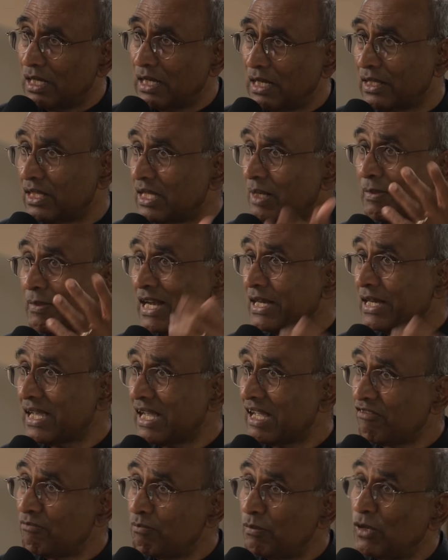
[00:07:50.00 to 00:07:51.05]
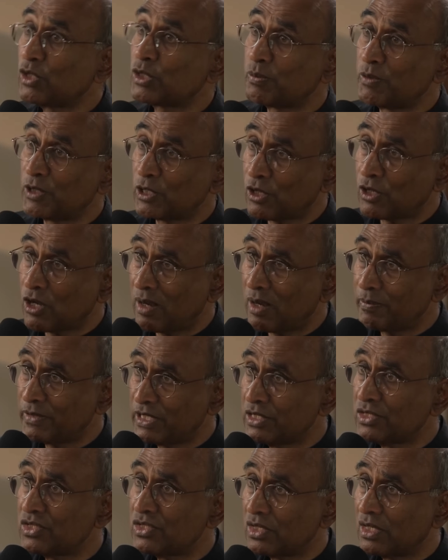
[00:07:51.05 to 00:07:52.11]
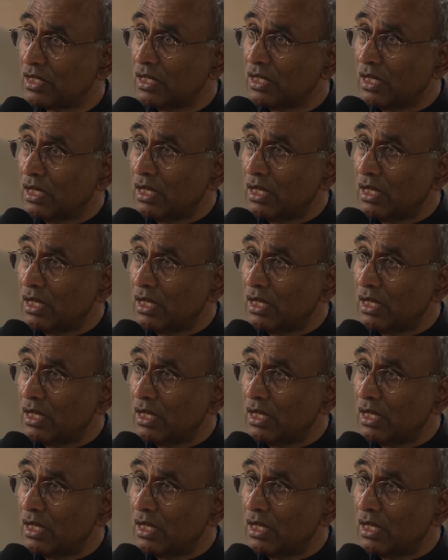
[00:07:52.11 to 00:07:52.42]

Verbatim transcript: uh, they might have multiple copies.